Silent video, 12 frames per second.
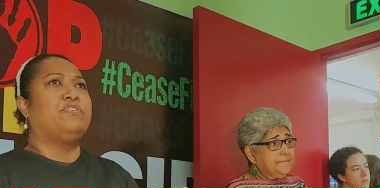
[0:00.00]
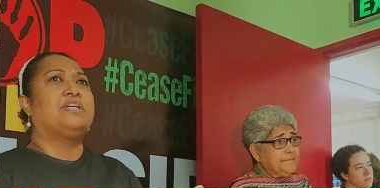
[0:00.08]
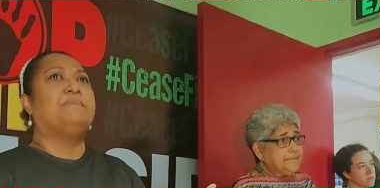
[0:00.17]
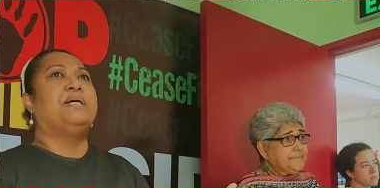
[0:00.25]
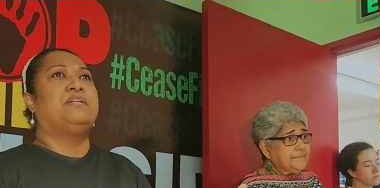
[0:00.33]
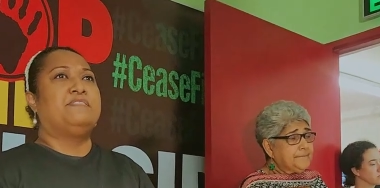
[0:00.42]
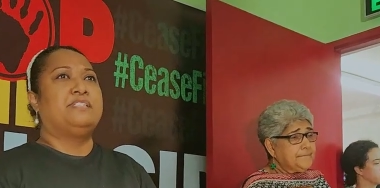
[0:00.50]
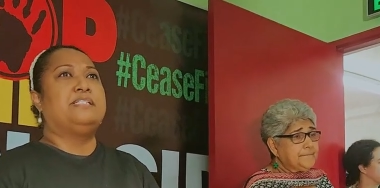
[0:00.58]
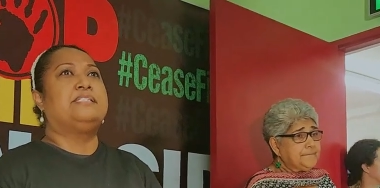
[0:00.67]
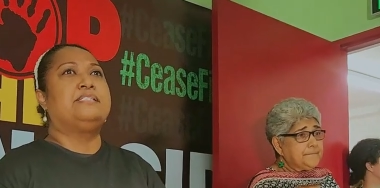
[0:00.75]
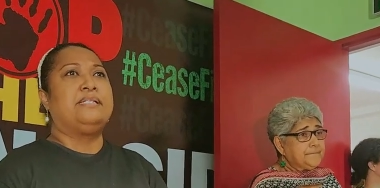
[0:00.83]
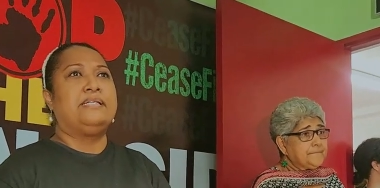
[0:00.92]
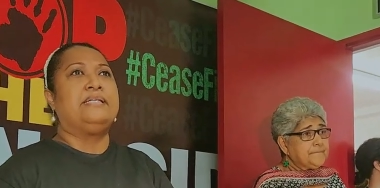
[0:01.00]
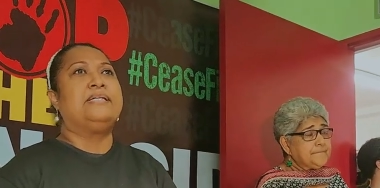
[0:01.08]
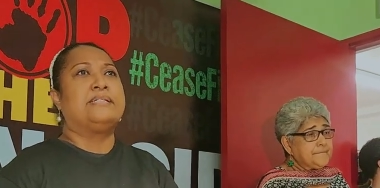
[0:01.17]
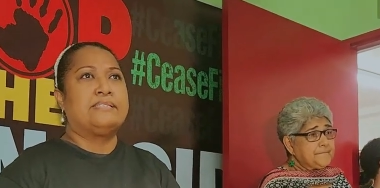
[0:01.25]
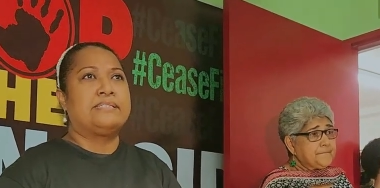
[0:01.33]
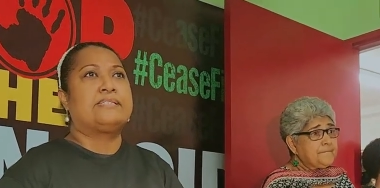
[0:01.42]
Speaker 1: come out of 16
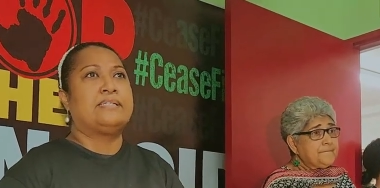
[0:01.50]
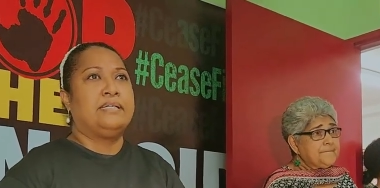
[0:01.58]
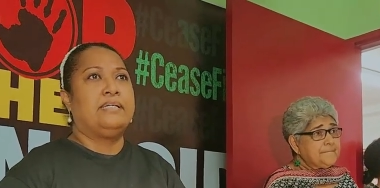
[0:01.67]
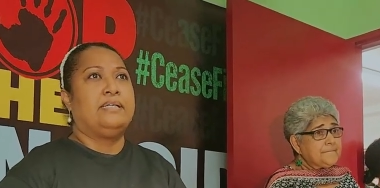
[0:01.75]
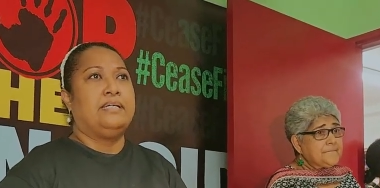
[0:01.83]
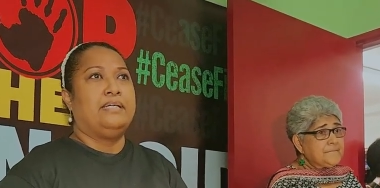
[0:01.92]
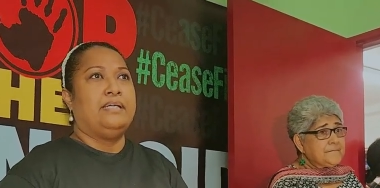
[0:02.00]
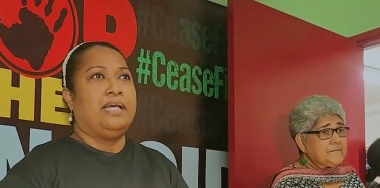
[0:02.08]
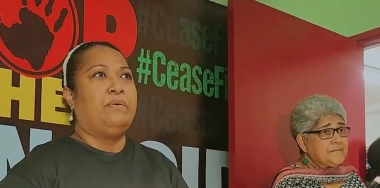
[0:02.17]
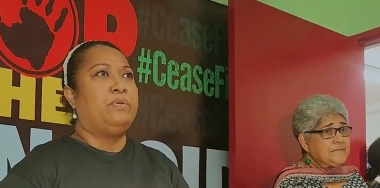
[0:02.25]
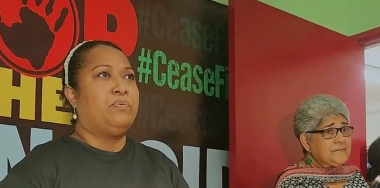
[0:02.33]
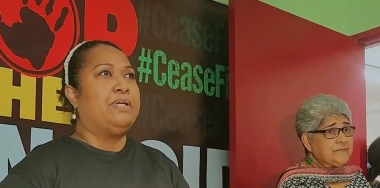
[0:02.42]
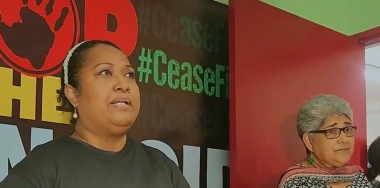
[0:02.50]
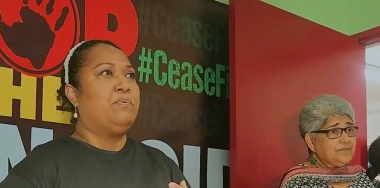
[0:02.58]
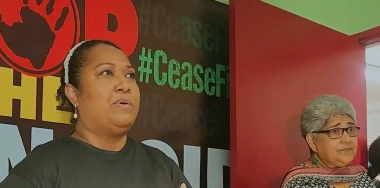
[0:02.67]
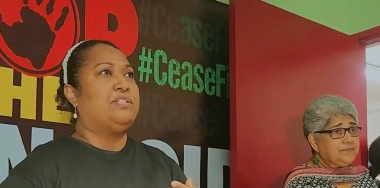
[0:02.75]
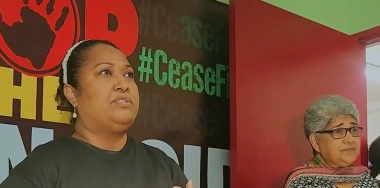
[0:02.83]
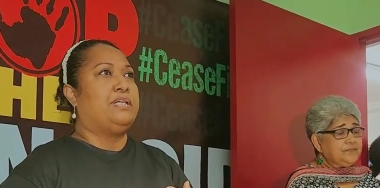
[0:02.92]
years and we really
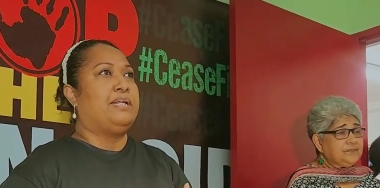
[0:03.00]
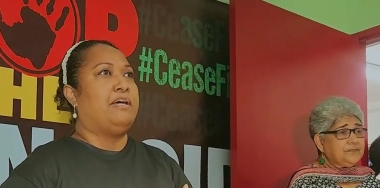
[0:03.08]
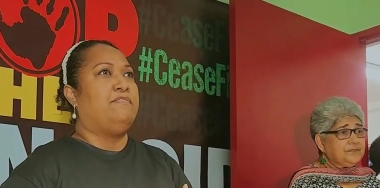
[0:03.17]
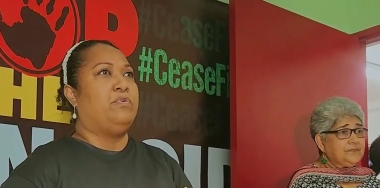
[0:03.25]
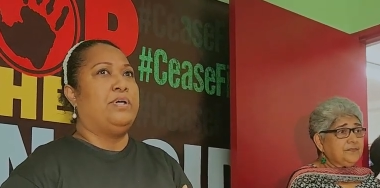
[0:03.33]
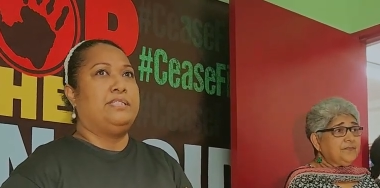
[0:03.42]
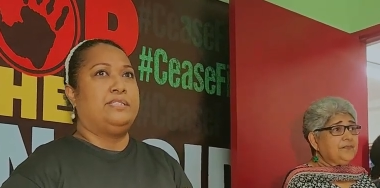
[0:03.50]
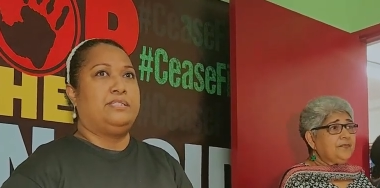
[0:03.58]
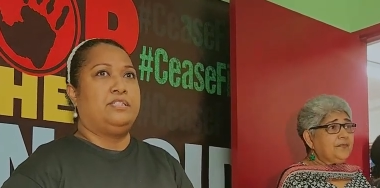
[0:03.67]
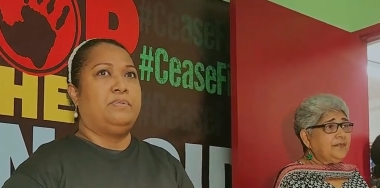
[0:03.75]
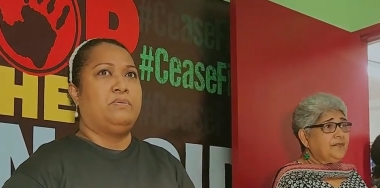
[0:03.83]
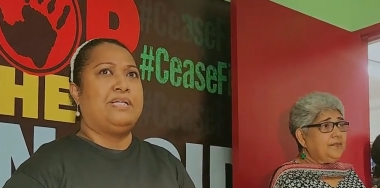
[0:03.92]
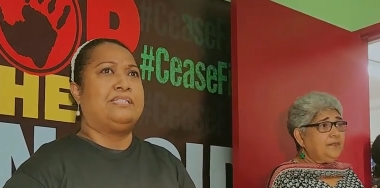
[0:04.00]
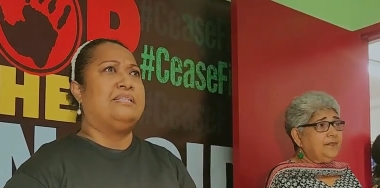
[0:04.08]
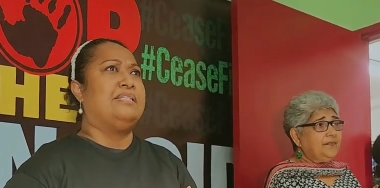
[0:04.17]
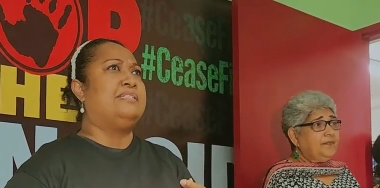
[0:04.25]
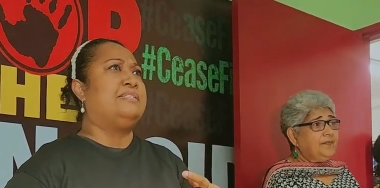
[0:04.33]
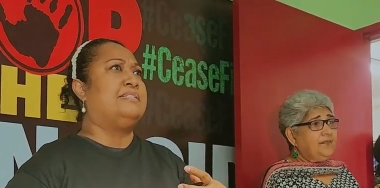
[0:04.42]
want to get our voices to be raised.
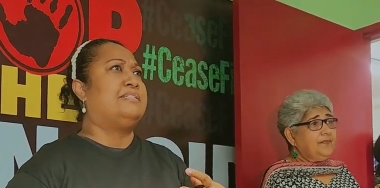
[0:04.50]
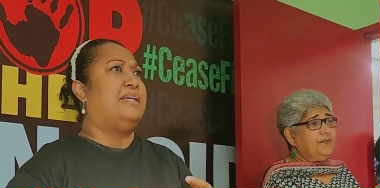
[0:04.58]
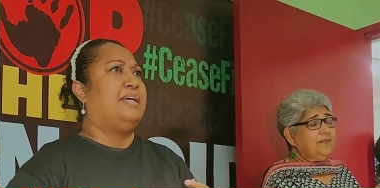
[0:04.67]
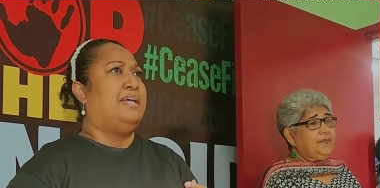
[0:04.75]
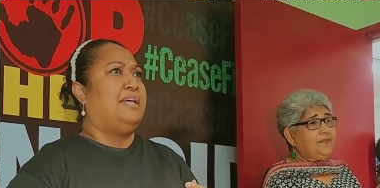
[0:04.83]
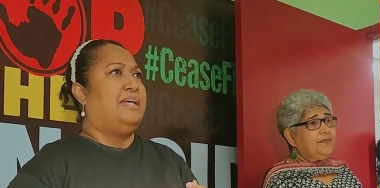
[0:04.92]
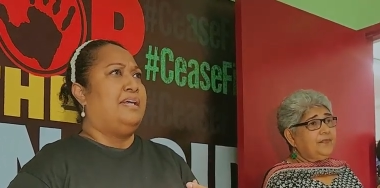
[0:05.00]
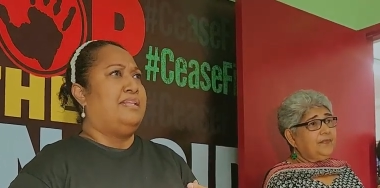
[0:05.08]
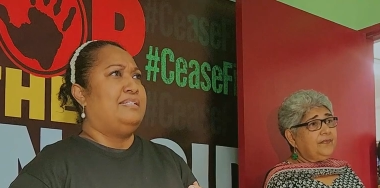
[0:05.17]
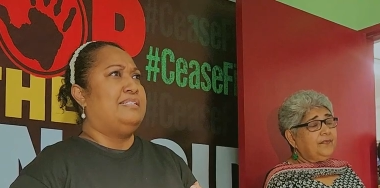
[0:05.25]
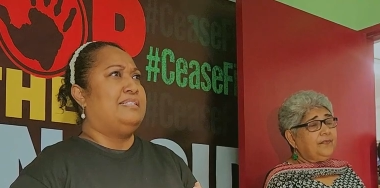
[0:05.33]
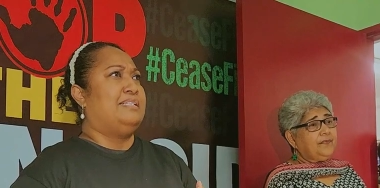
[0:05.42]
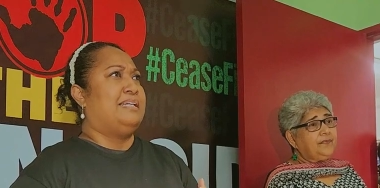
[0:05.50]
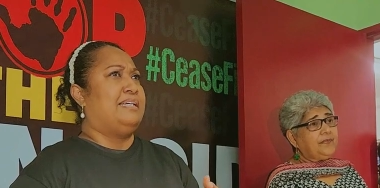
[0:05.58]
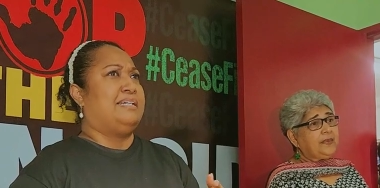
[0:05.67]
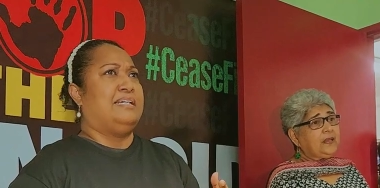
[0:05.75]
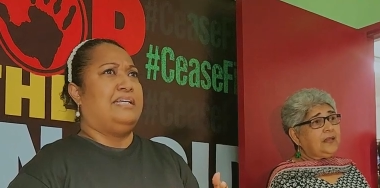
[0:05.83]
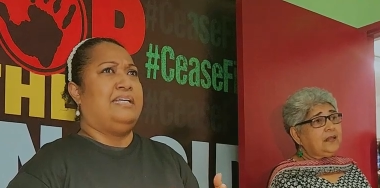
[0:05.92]
And this is, this is
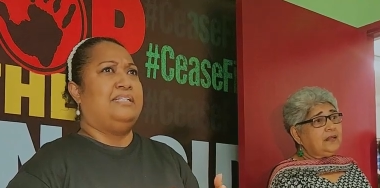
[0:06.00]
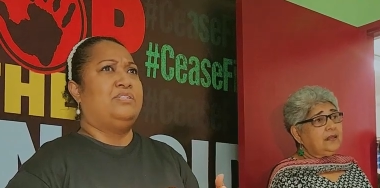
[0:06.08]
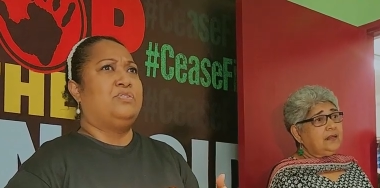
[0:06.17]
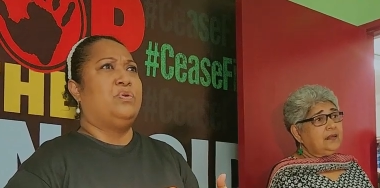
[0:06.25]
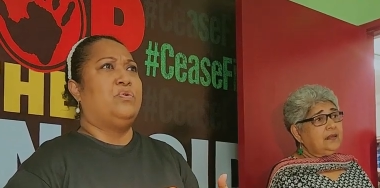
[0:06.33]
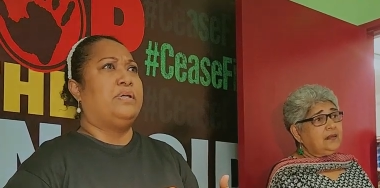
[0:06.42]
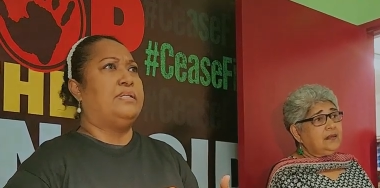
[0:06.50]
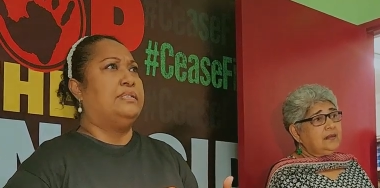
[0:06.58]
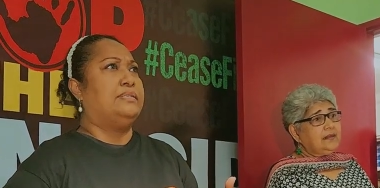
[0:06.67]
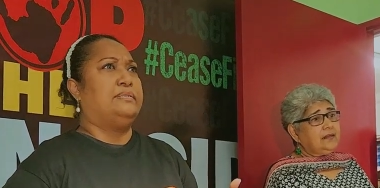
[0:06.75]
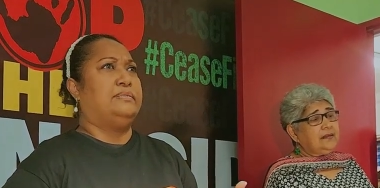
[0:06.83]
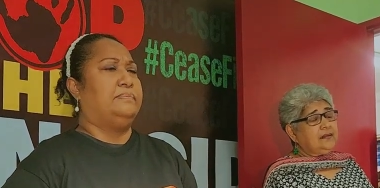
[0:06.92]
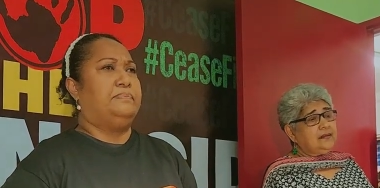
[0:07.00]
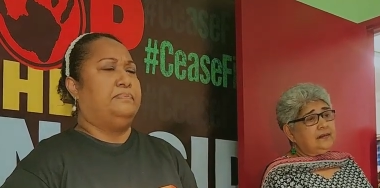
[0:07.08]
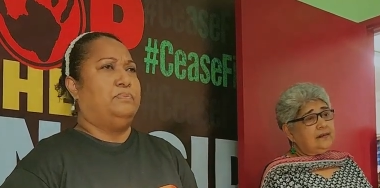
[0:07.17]
like a historical.